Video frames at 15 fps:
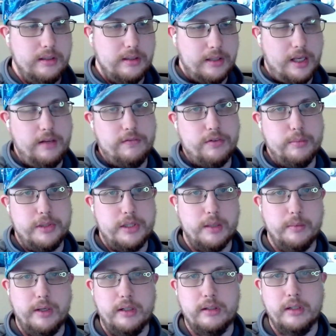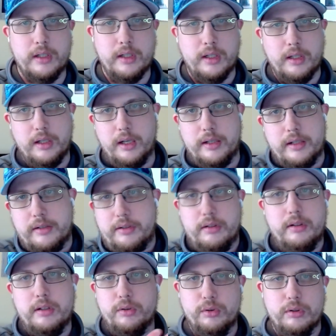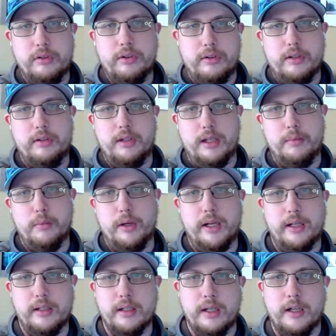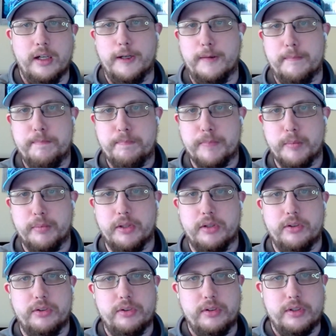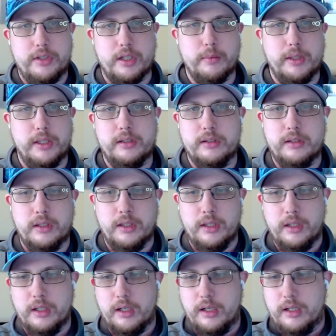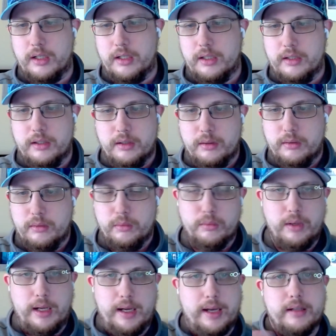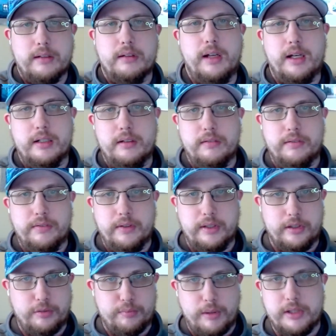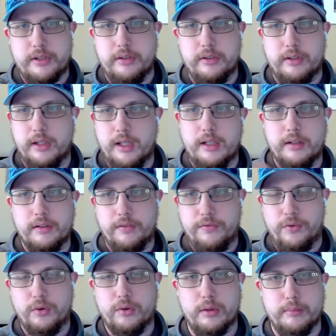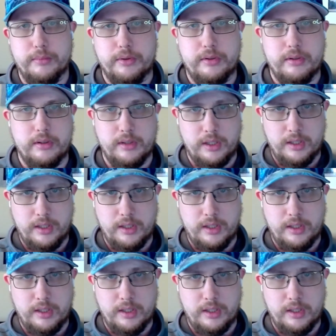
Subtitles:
came from Cherwell, and ideally looks the same way, because Cherwell uh, had a lot of expressions, a lot of the forms,